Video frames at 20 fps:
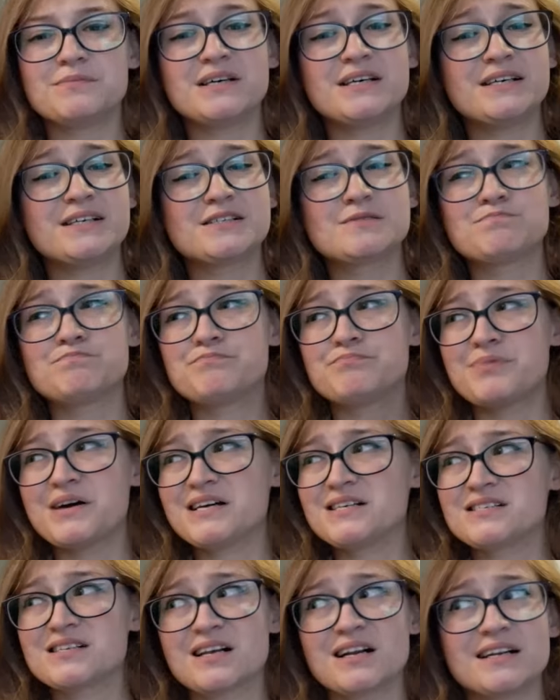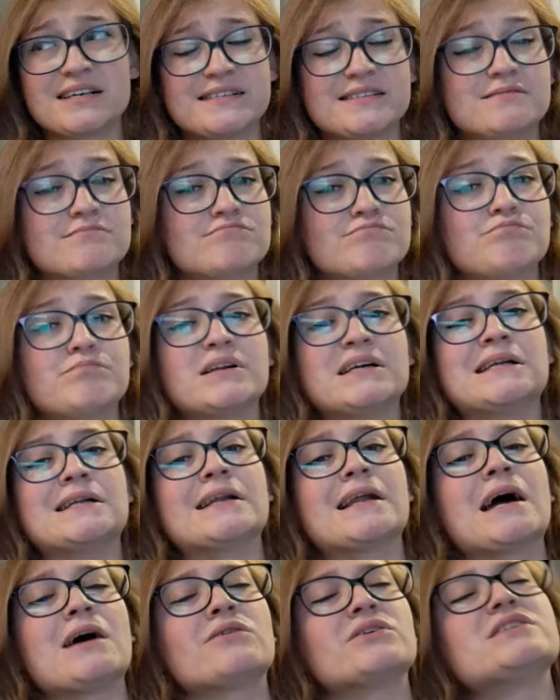He's basically
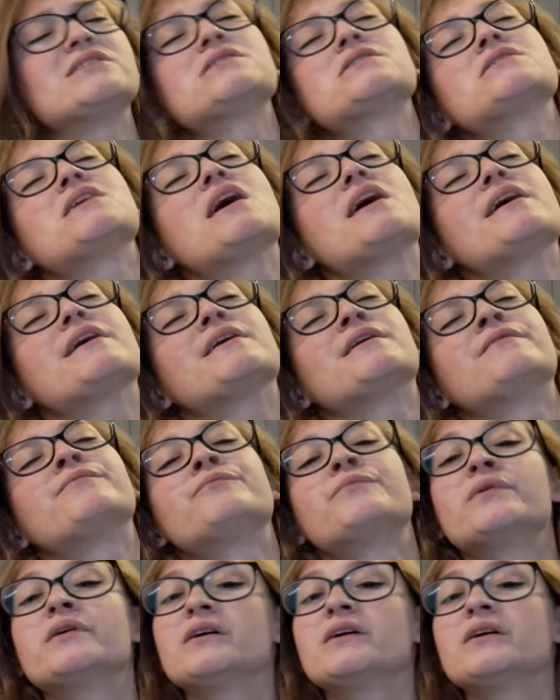bleeding out. He's dying.